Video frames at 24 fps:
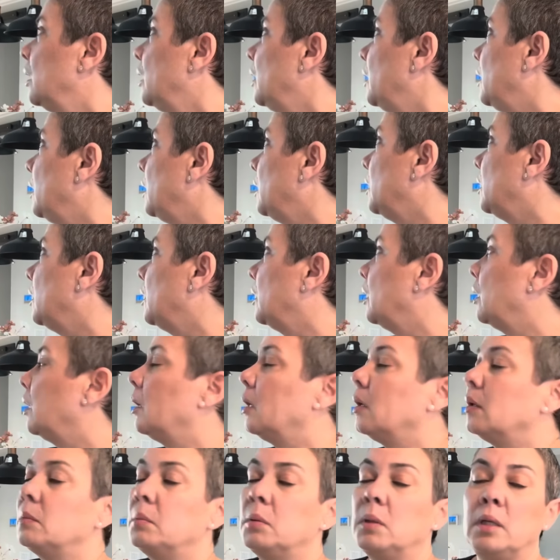
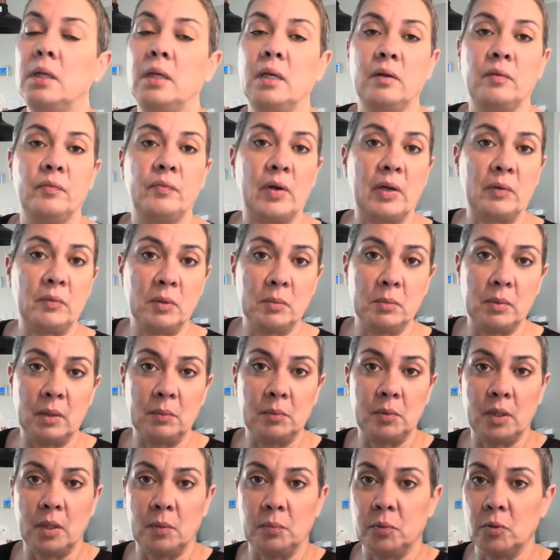uh, if I
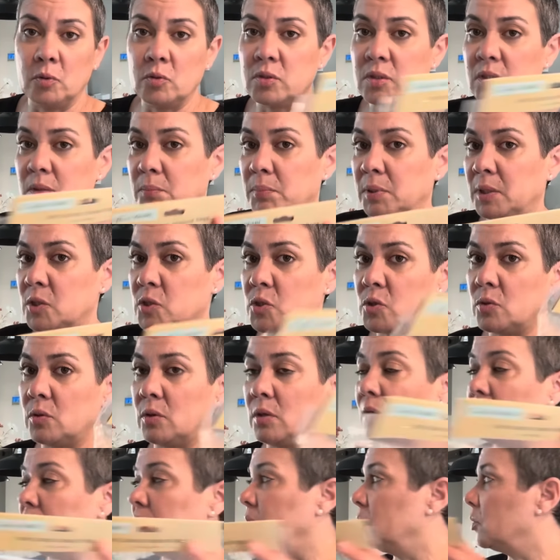remember, I will post a picture or
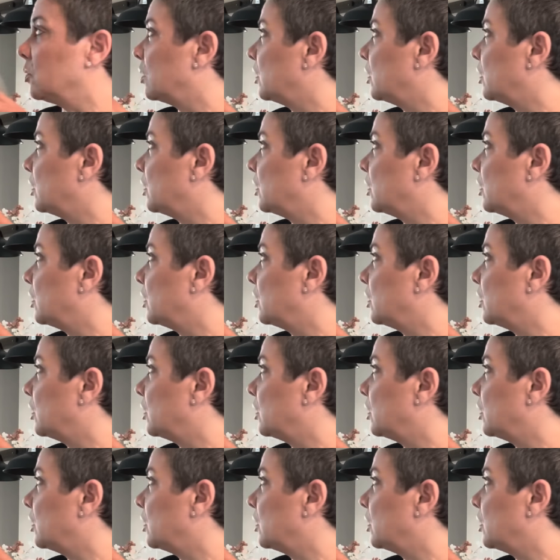a little